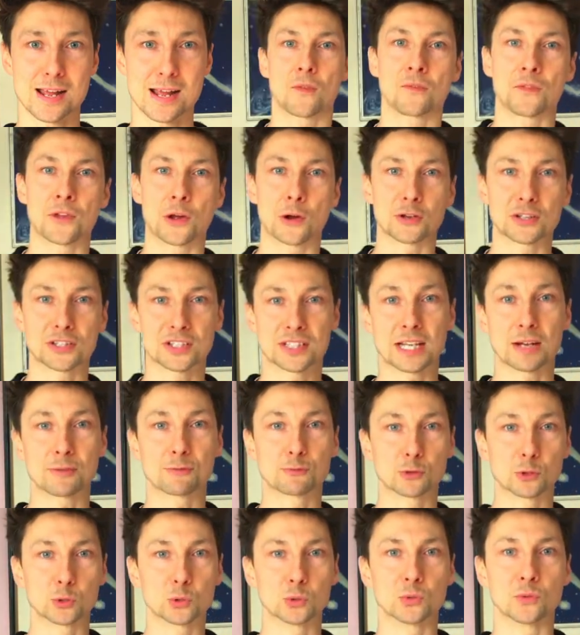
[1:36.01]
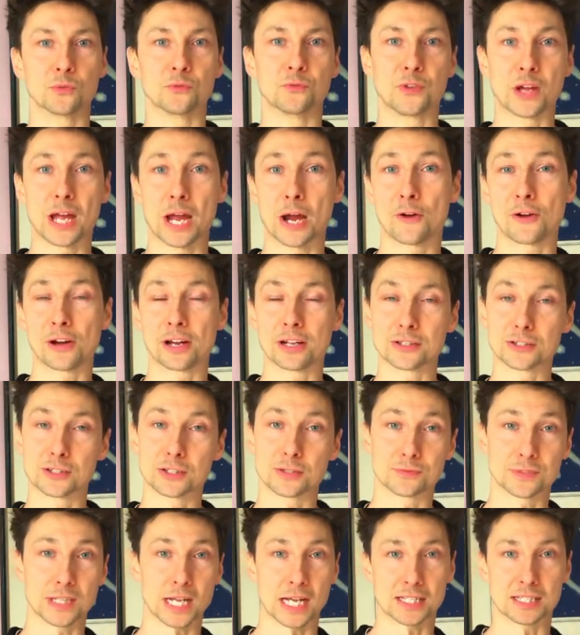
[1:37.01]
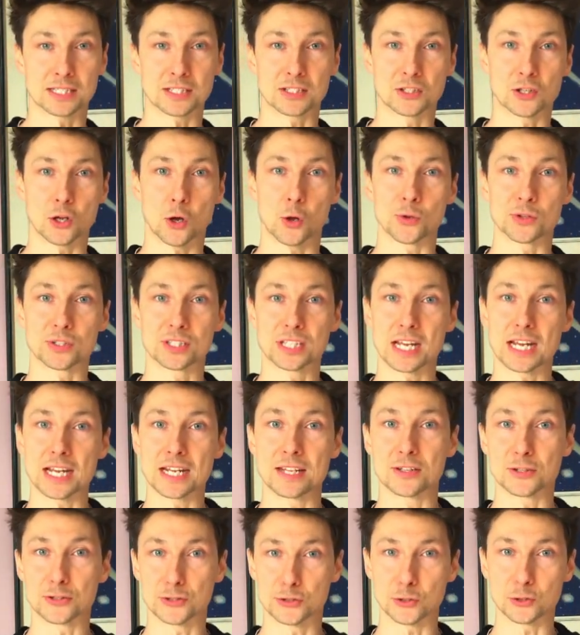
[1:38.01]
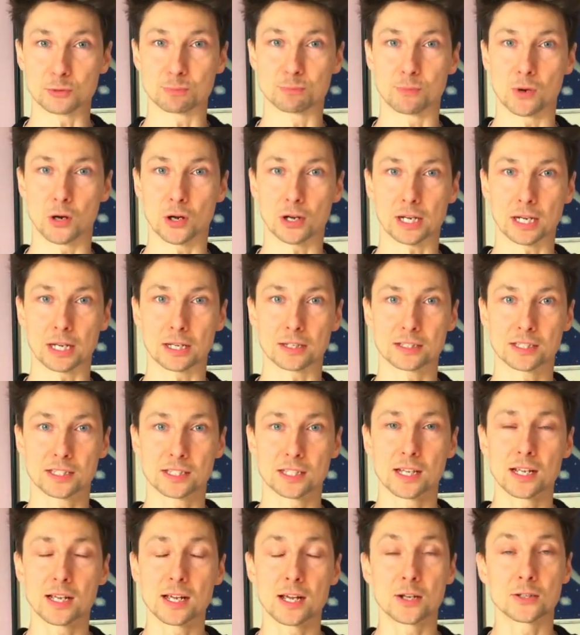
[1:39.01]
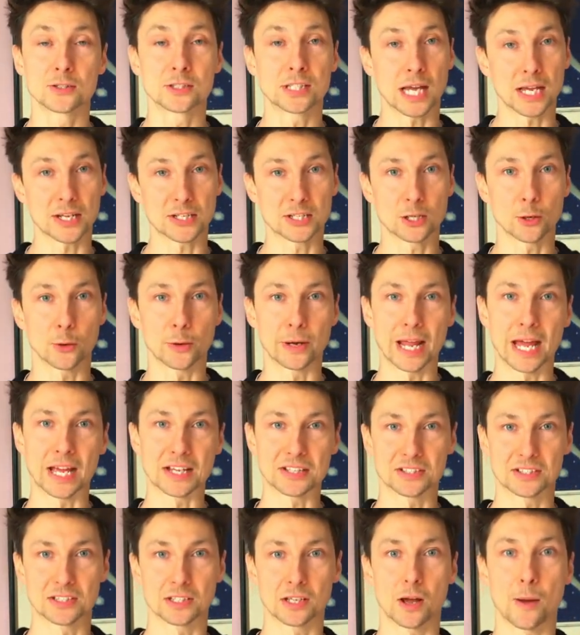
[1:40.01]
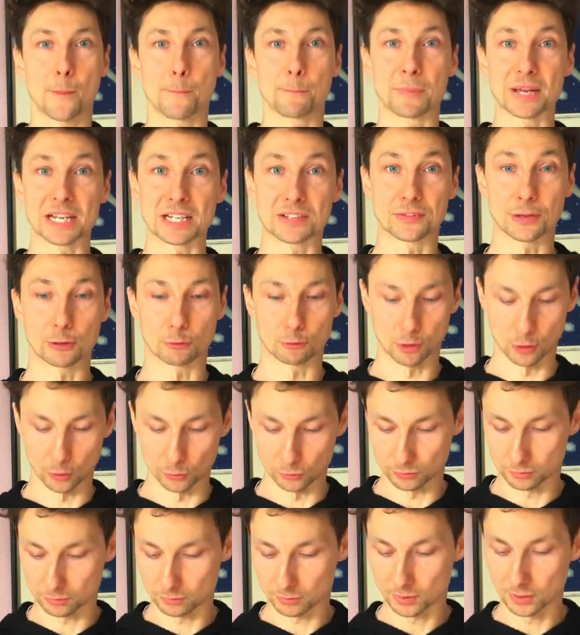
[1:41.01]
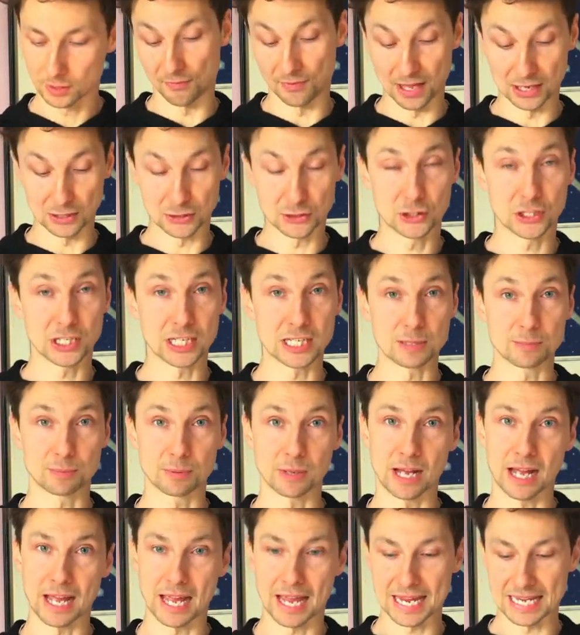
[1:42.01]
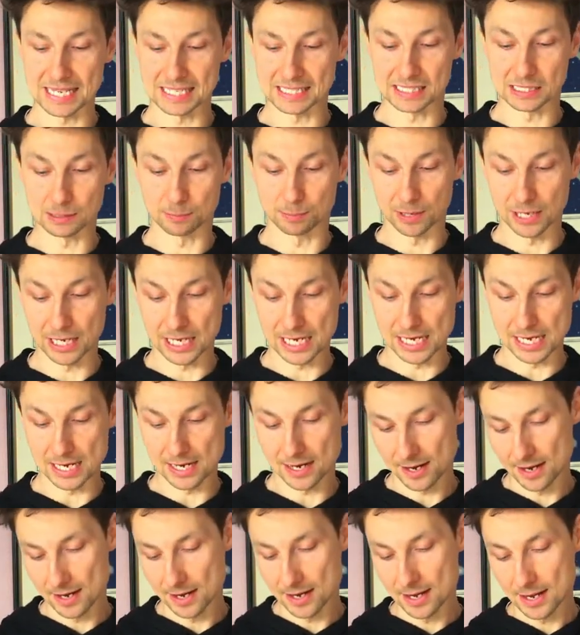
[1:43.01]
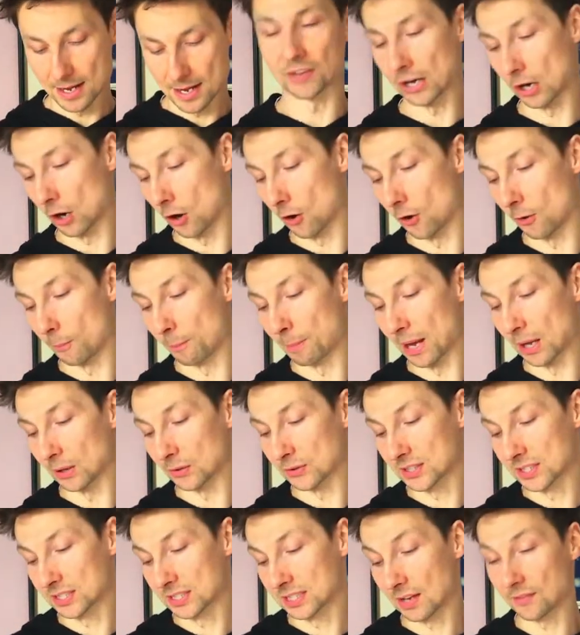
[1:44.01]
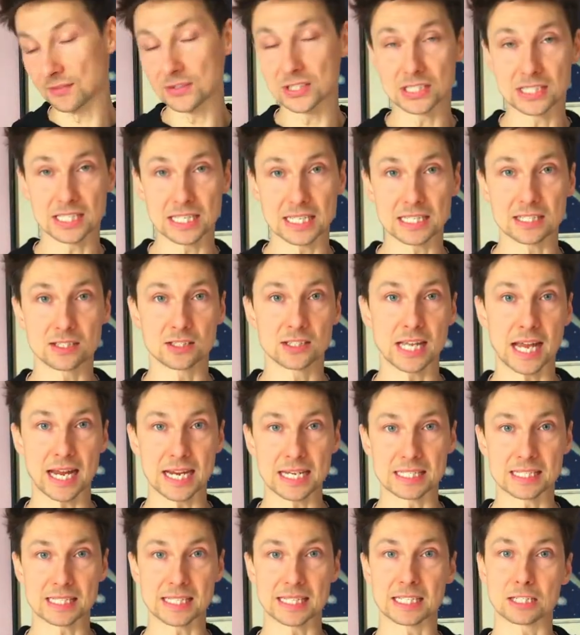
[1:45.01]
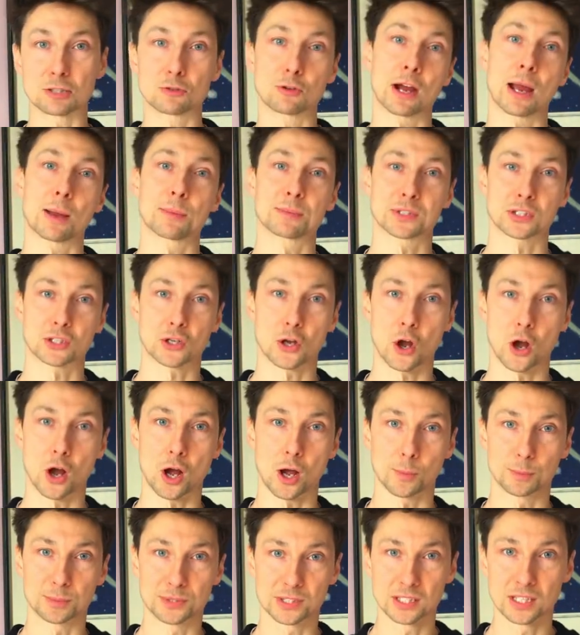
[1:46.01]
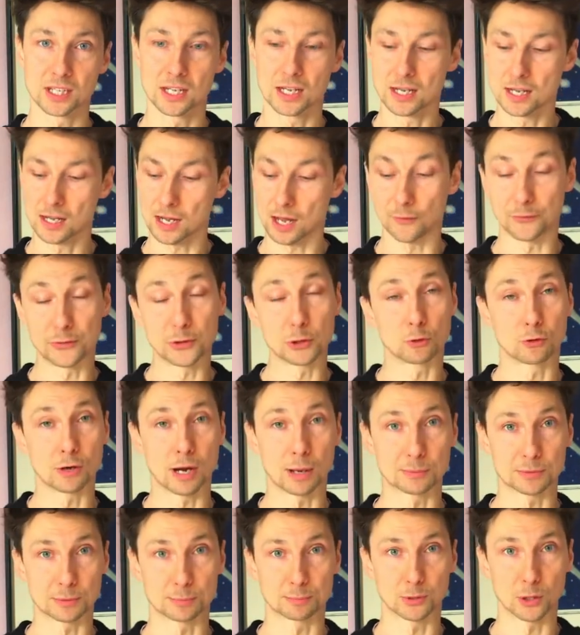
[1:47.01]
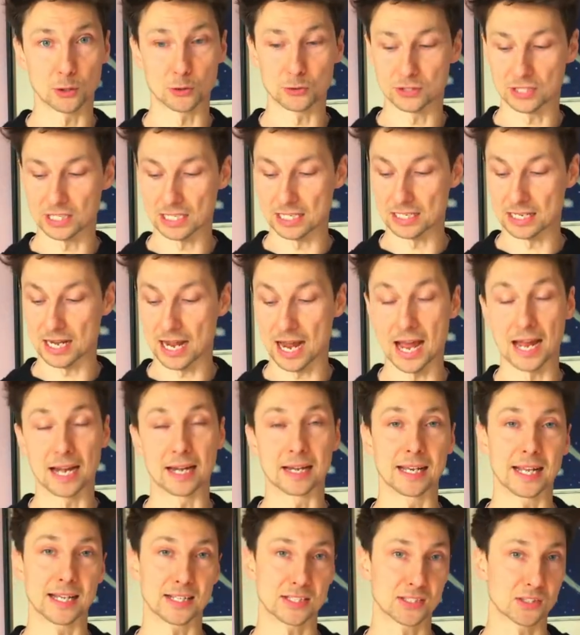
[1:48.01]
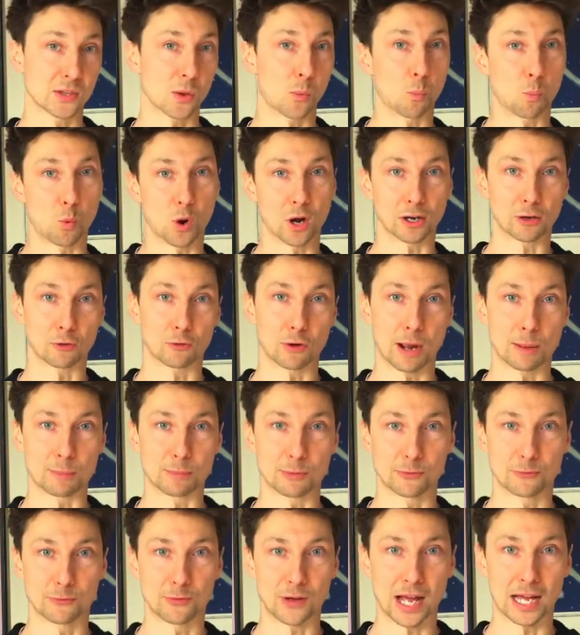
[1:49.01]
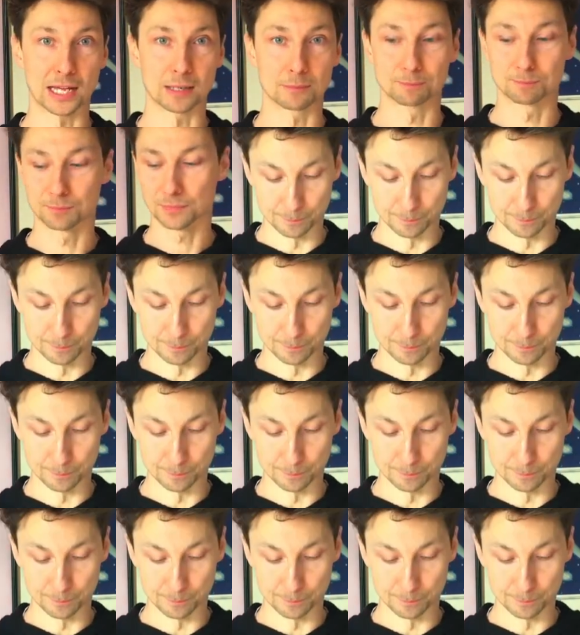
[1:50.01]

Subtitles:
There are several variants of tatty scones in the supermarkets. Tesco and Asda make their own. They're cheap at 80p. They are about 17 to 18 grams of carbs, a few grams of protein and less than 1 gram of fat.